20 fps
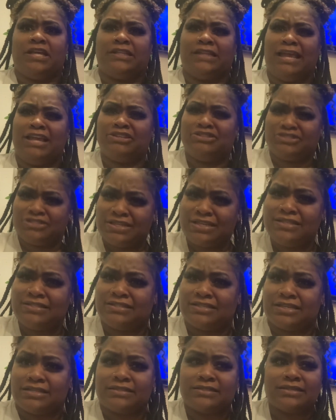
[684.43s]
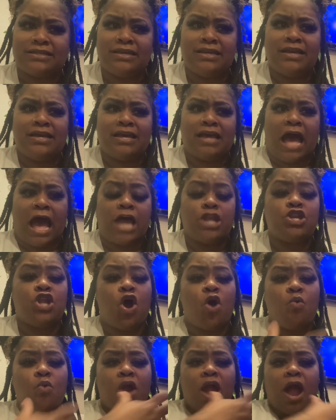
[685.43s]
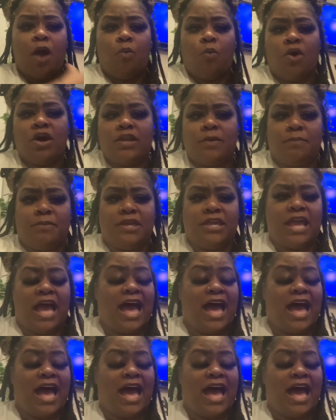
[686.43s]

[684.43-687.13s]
Like, Jesus, I know where I want to be.